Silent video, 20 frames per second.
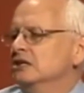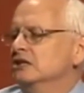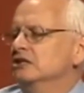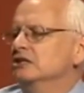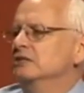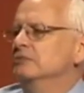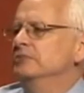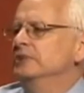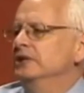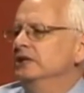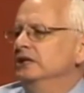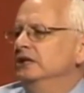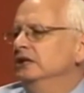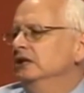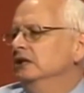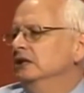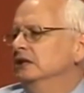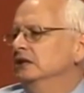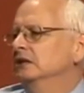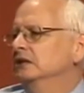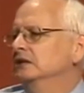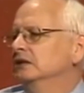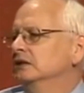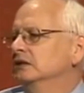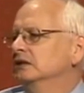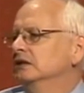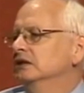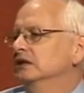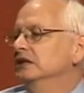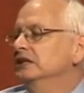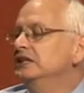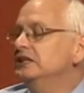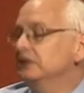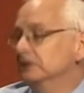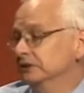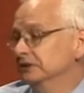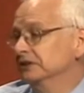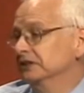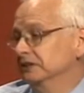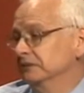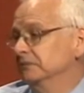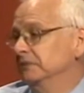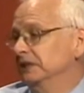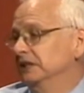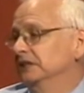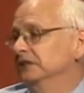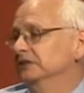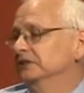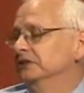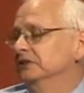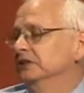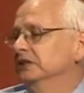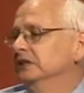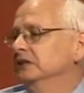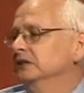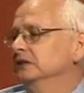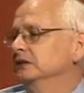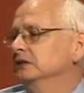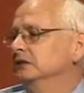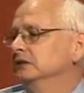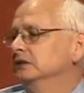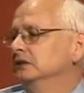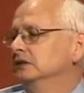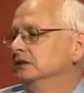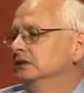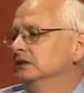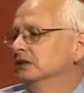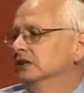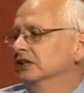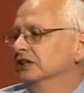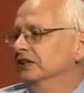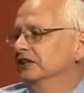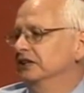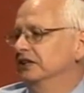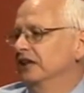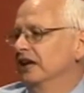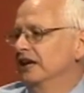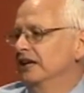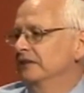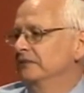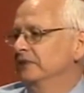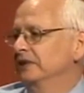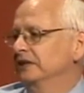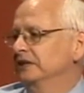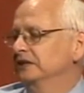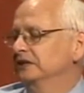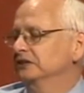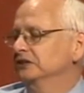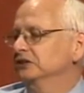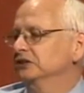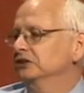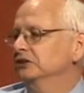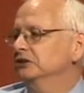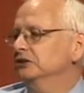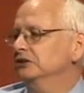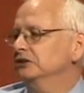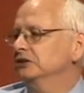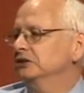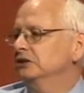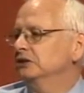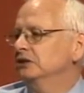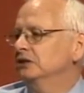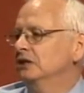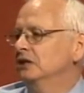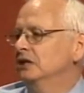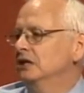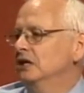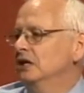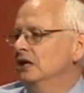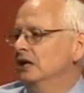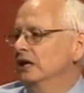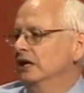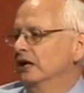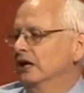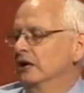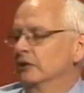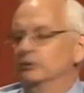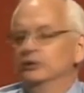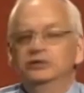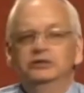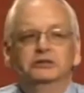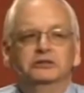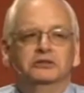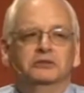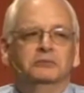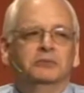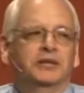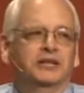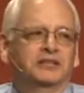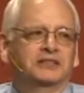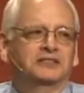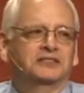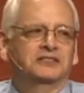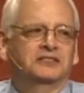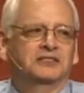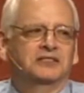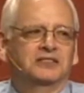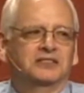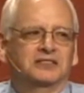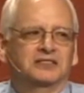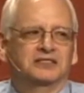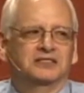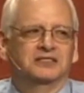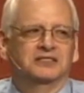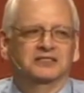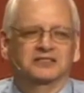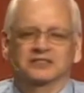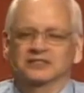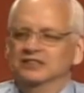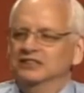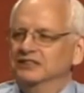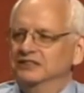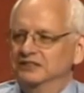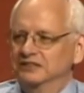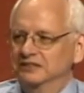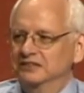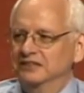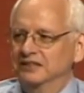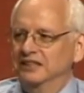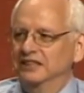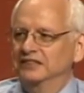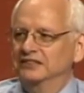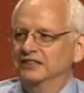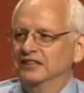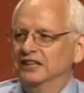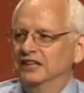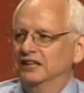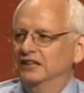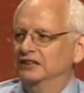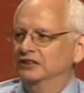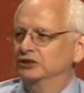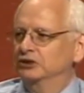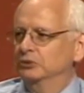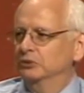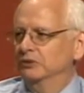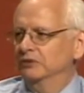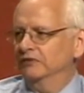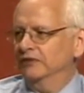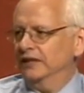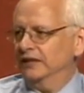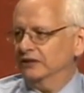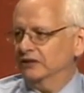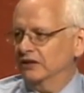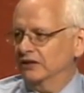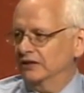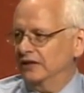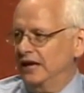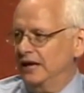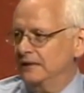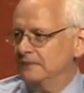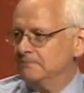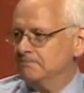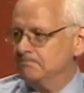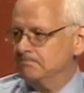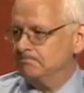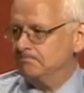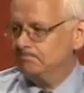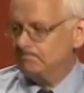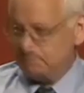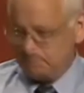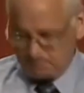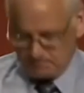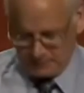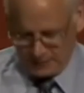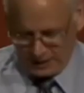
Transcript: to be leaders in ministry in the United Methodist Church. And I wish you the best in these days ahead as you reflect on that.